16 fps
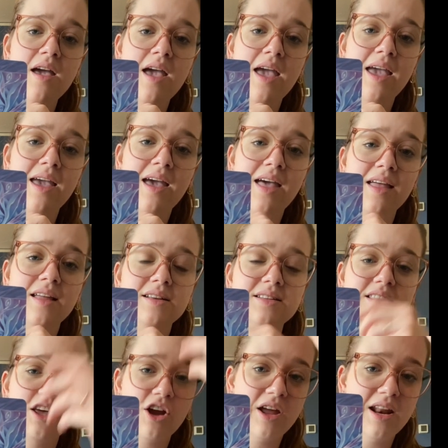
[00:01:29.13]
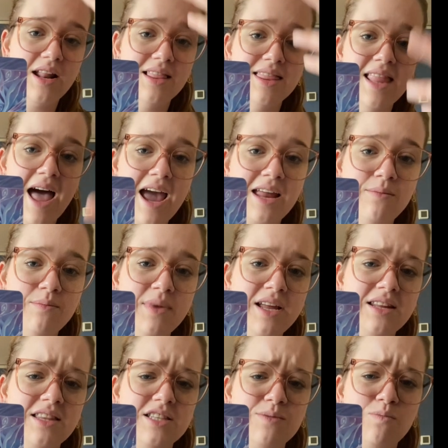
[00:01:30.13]
and they're in
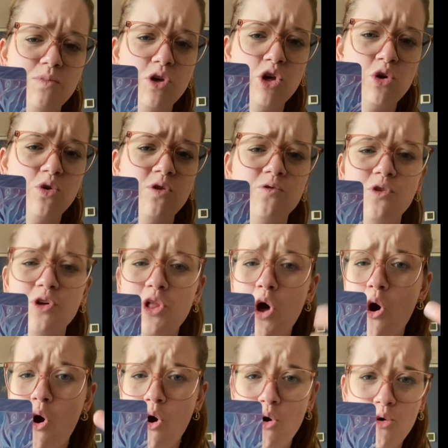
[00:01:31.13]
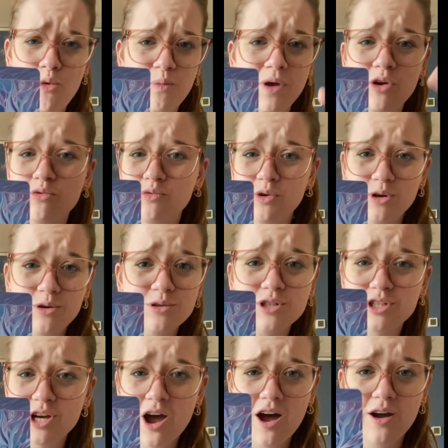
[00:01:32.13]
alignment, this beautiful open root
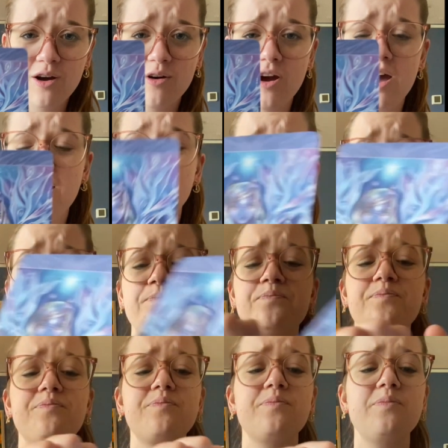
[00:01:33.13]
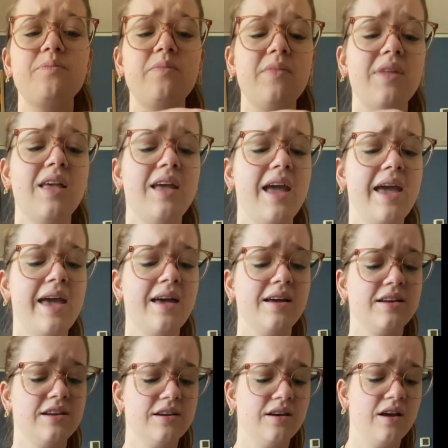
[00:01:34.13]
chakra.
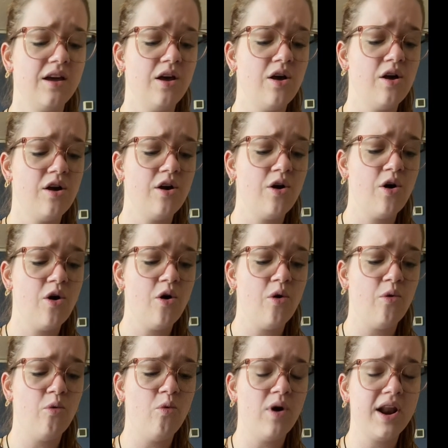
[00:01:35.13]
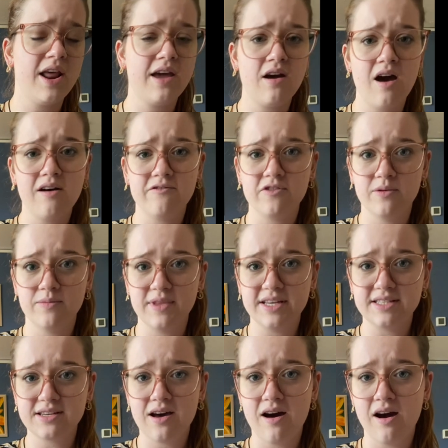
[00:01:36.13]
And what I got from
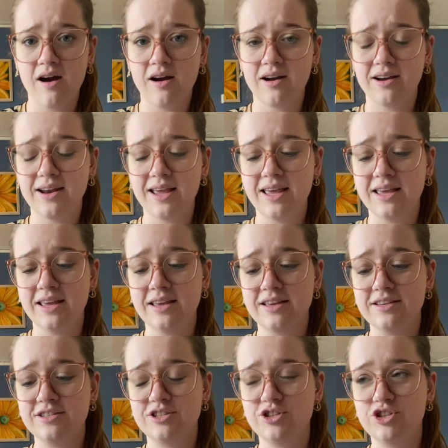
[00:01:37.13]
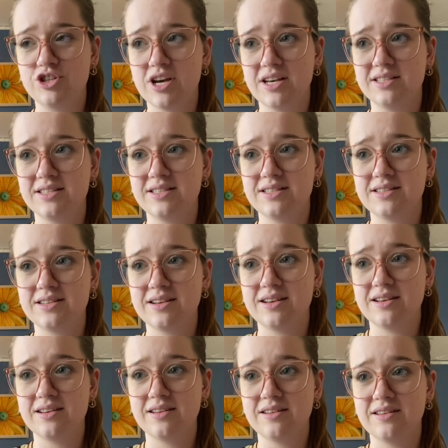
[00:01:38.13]
this card is just
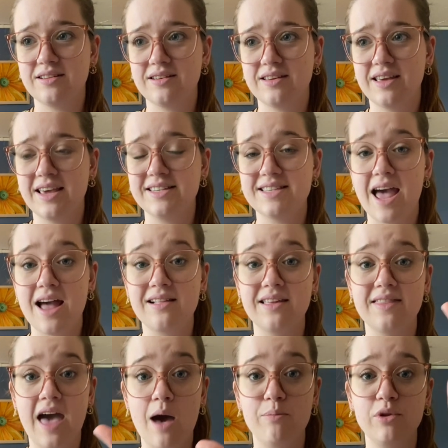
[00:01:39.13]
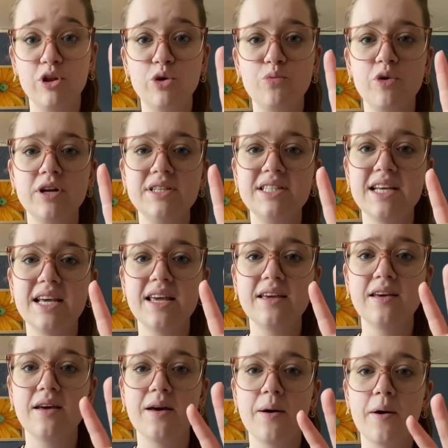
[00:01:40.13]
exactly that,
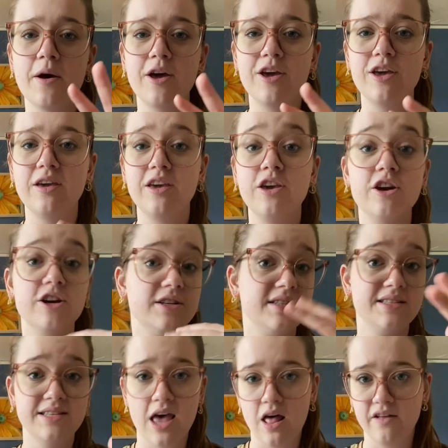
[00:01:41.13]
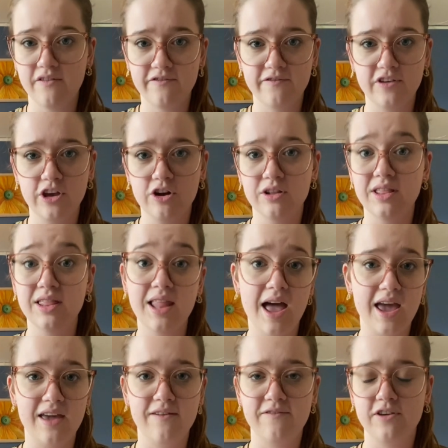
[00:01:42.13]
blueprinting yourself, your
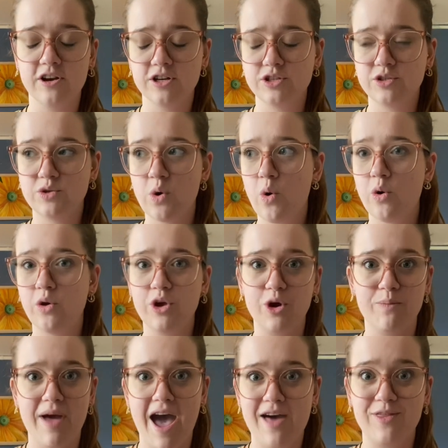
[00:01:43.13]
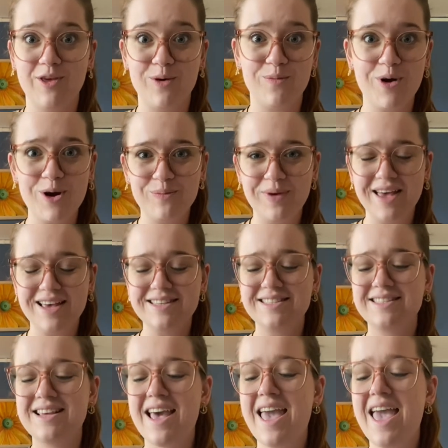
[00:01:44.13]
life, your soul, your path, your purpose,